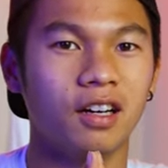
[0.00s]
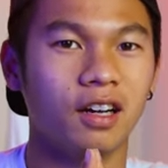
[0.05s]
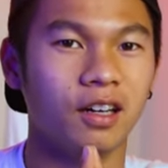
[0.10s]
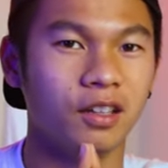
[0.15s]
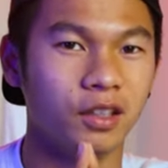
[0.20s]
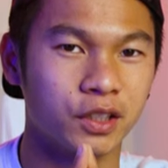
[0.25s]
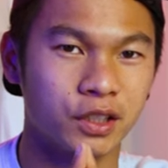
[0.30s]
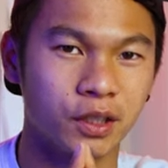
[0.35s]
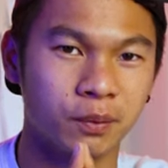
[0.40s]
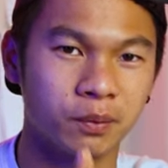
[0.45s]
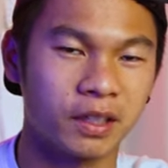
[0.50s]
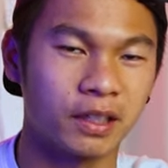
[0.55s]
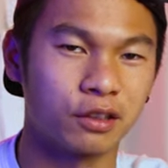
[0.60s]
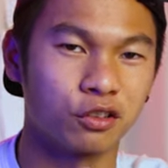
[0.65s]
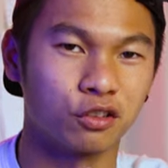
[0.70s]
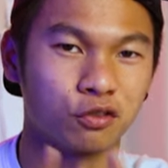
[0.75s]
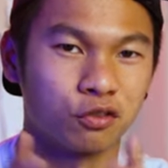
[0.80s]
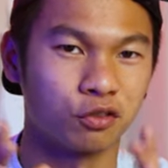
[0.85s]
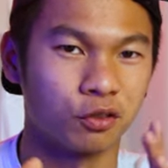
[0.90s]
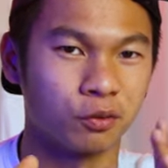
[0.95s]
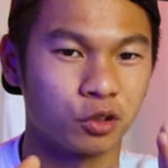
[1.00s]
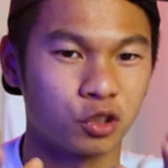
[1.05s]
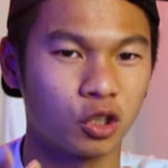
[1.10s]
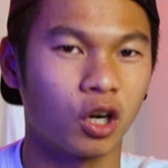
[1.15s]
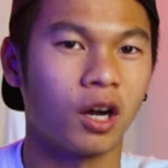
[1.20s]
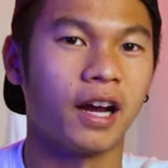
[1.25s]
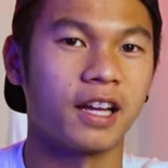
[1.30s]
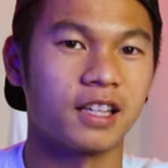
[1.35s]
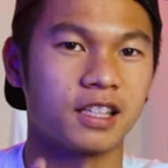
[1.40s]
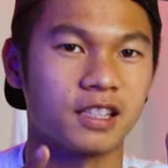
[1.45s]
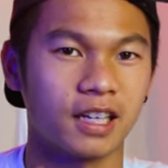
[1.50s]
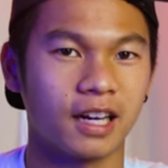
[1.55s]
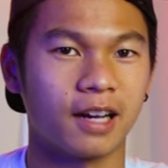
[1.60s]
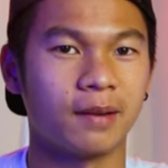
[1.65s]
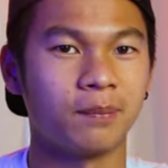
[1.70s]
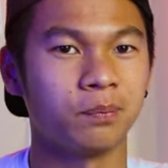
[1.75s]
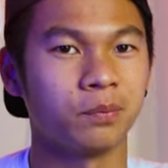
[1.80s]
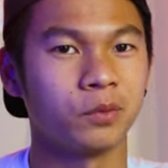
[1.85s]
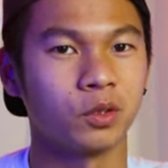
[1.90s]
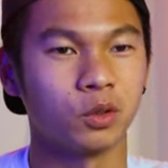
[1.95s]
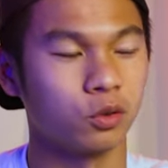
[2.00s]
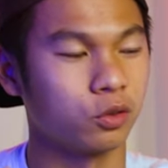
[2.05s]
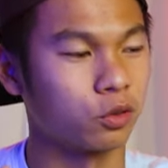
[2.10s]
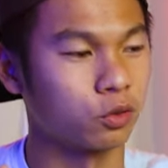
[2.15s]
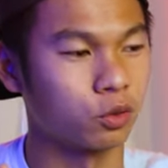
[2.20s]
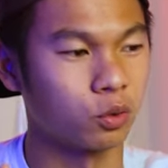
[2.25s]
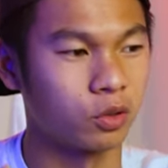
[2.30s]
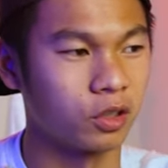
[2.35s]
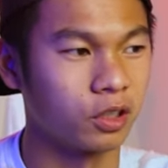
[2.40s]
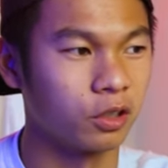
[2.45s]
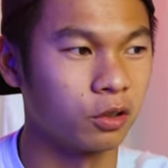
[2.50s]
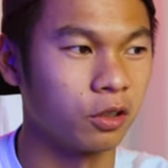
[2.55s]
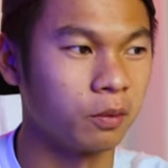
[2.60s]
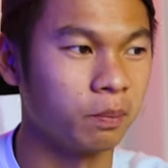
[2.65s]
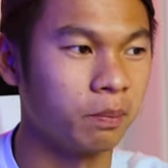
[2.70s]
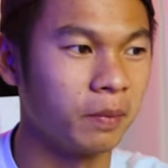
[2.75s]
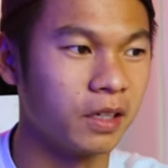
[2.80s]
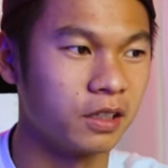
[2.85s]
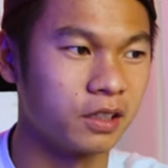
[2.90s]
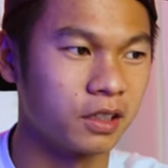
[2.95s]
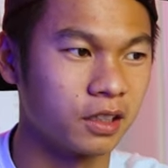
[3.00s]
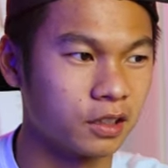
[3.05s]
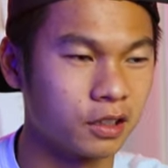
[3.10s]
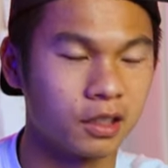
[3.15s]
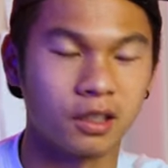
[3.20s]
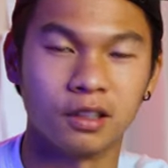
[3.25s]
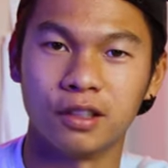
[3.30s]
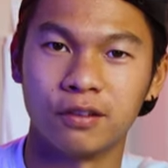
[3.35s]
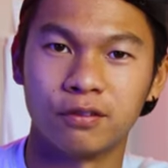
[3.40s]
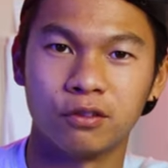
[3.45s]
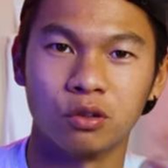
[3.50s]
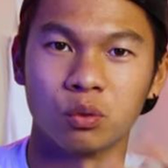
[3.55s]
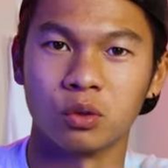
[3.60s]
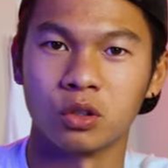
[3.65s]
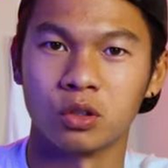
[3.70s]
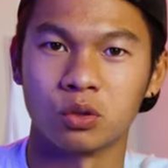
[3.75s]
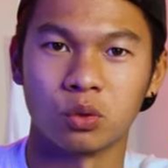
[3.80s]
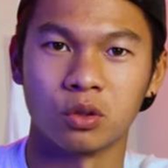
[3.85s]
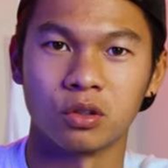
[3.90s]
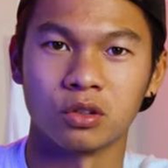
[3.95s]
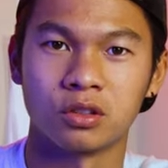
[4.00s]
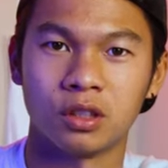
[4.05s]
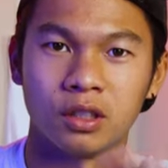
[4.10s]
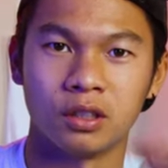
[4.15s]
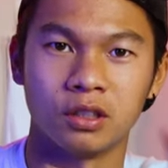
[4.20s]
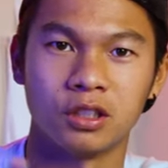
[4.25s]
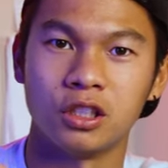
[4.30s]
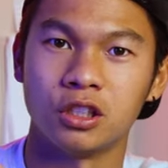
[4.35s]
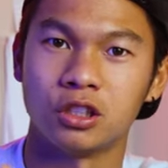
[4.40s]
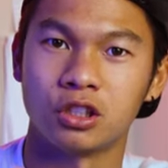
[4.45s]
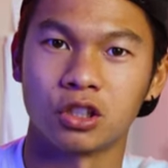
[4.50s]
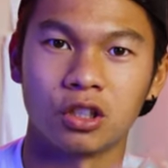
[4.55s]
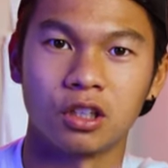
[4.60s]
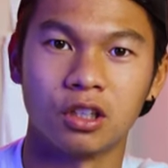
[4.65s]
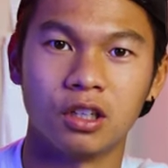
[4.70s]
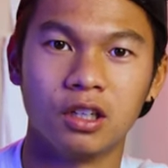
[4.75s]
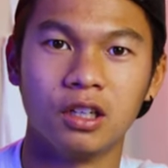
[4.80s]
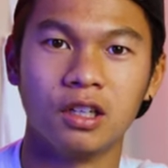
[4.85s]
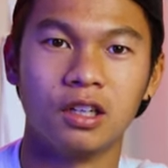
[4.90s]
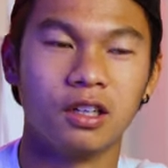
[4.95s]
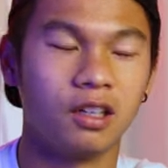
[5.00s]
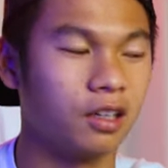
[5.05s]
Uh, this is something I learned from Strawhat Sam, who is also another amazing Cinelifter resource and teacher.